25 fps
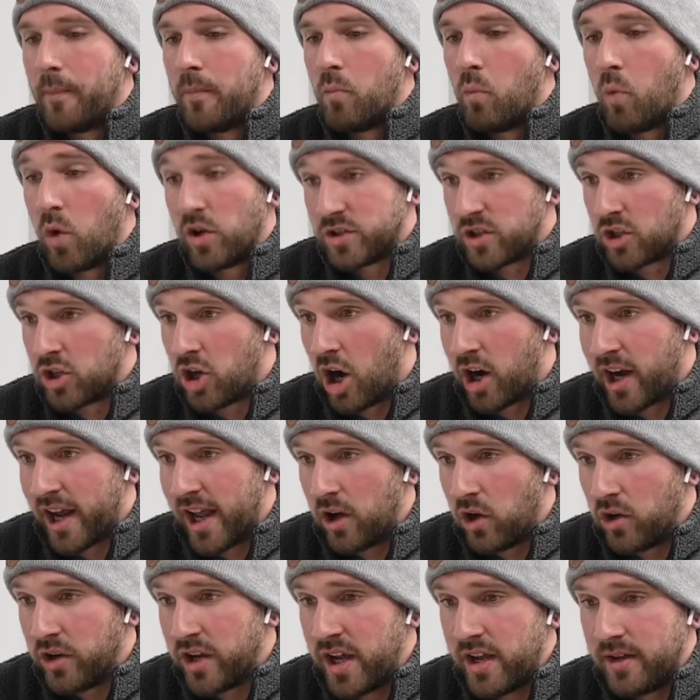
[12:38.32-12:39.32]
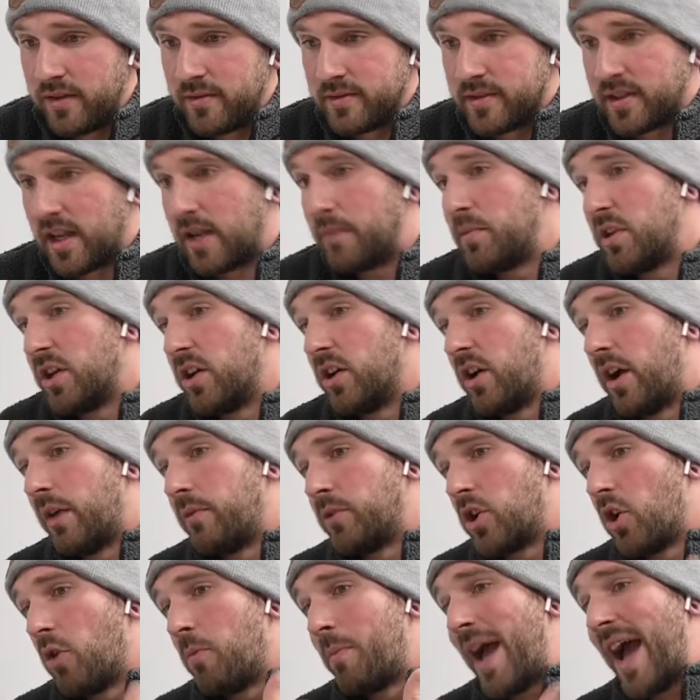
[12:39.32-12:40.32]
Once a dog held it, same deal. I
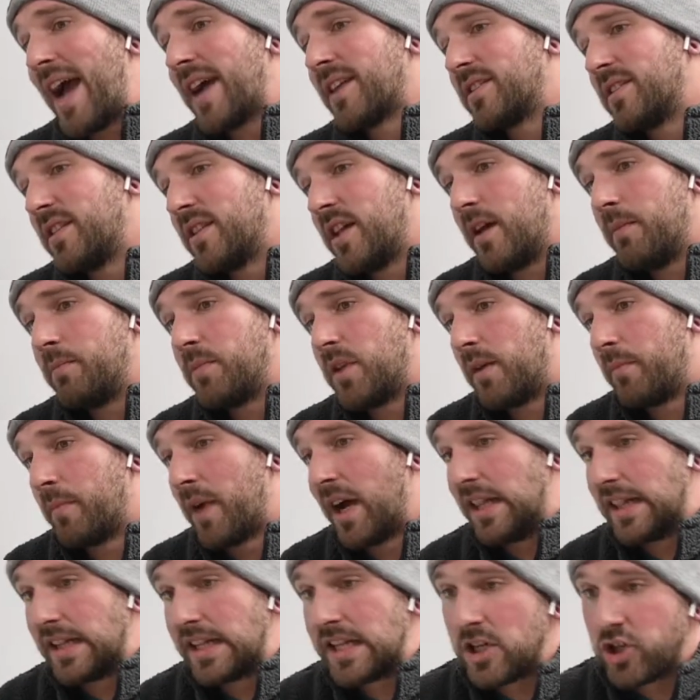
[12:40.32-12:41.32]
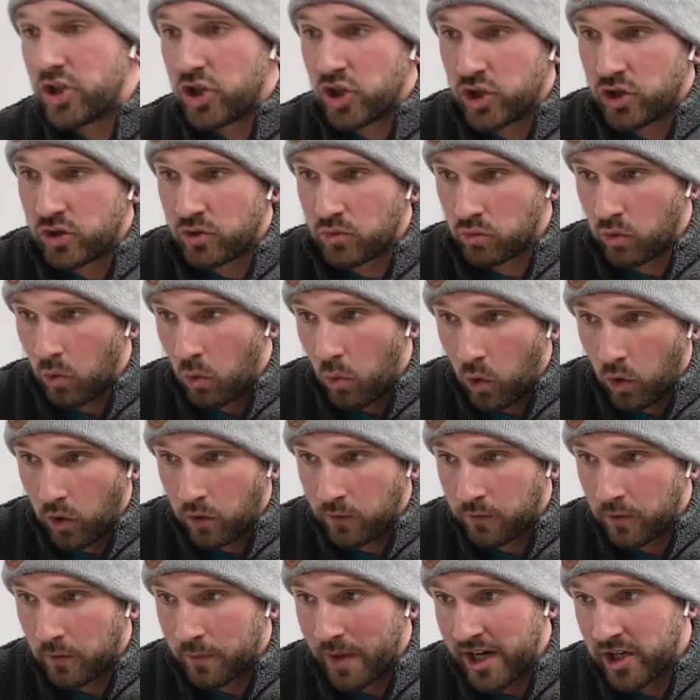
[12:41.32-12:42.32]
would go back to them, get my leash,
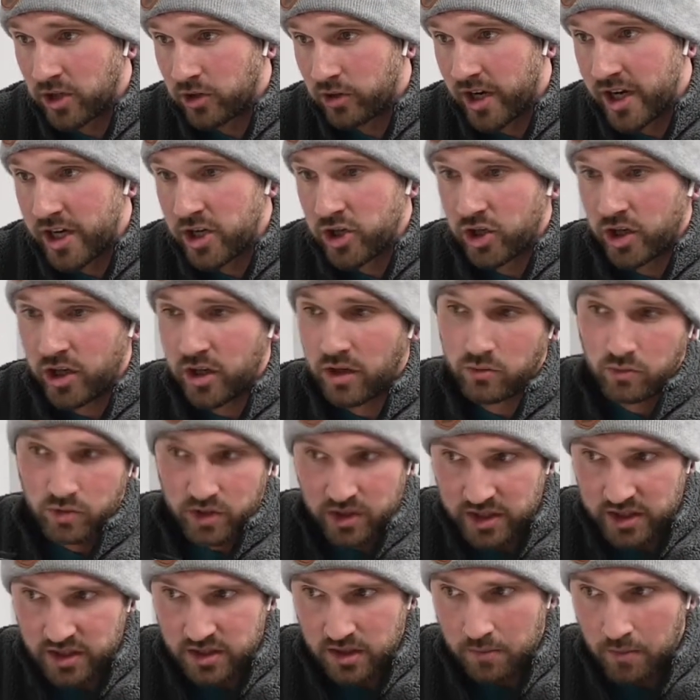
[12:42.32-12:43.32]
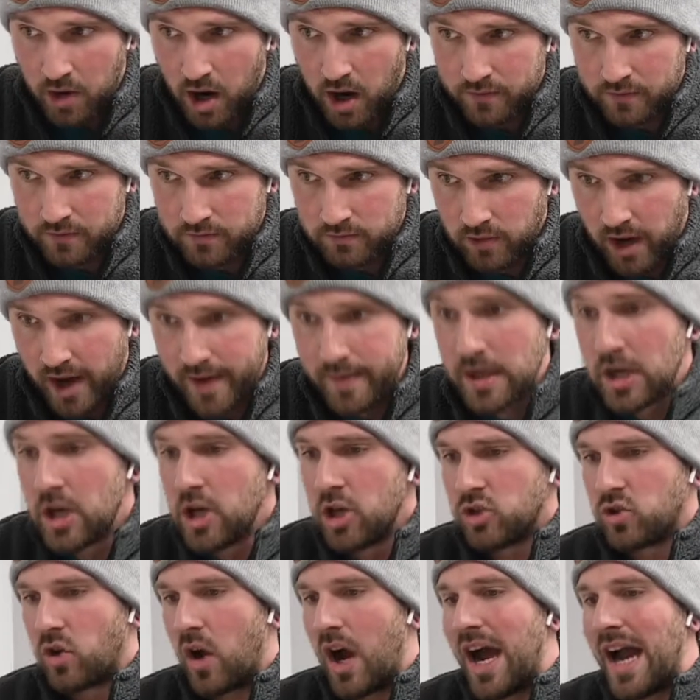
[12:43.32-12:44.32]
reward for my duration, and release them off, right?
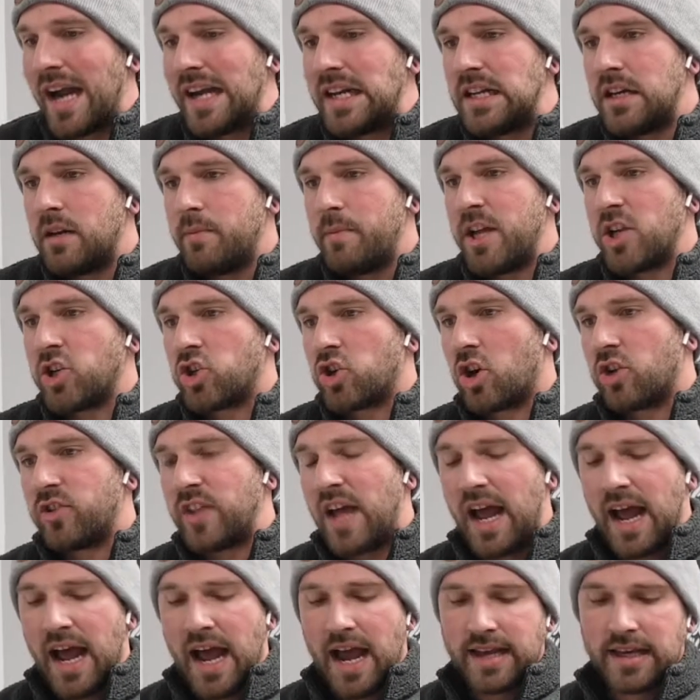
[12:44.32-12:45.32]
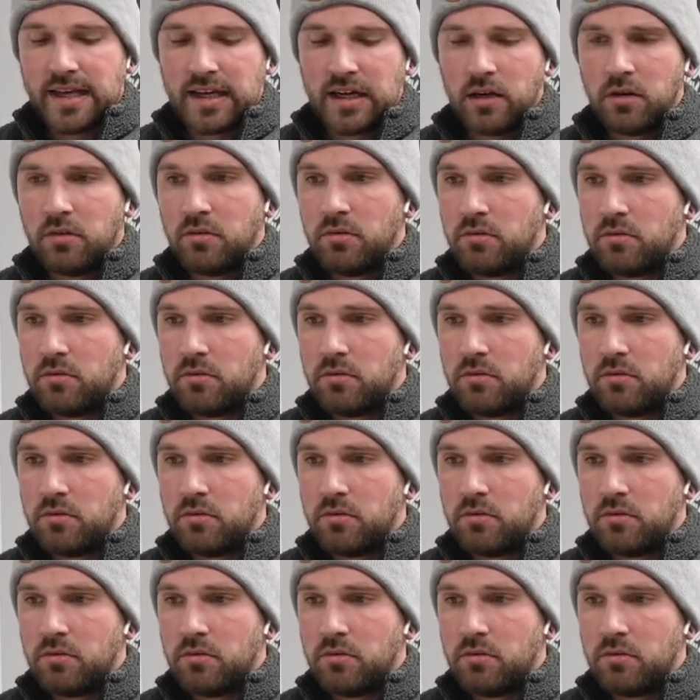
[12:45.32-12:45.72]
So I need to make sure that I could.